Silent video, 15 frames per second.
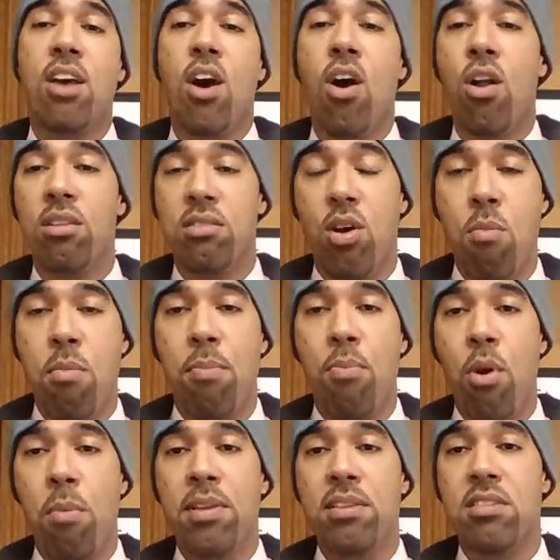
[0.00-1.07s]
all his home
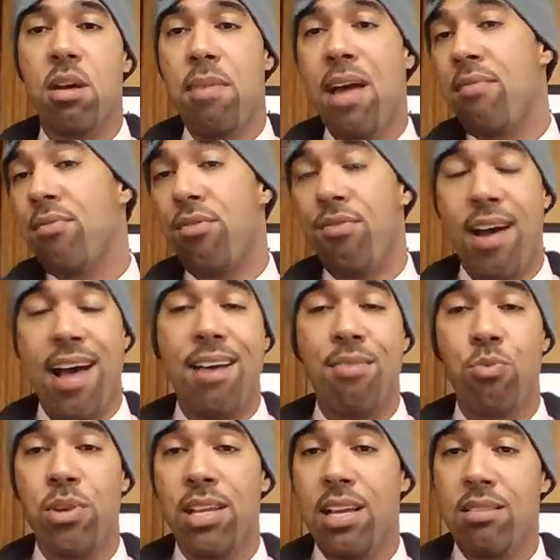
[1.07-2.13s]
appointments up after five
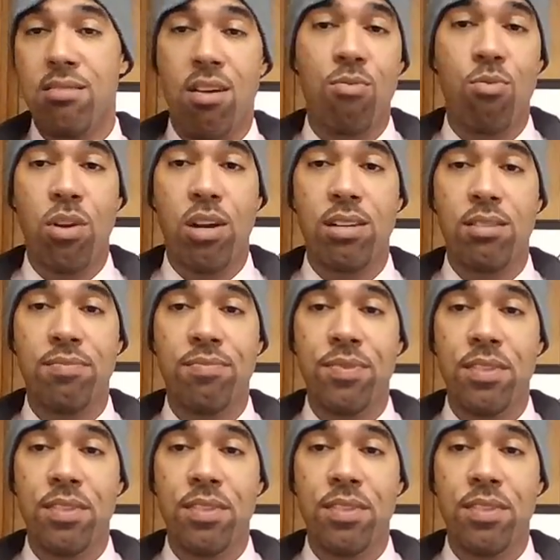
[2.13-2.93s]
when he gets off work.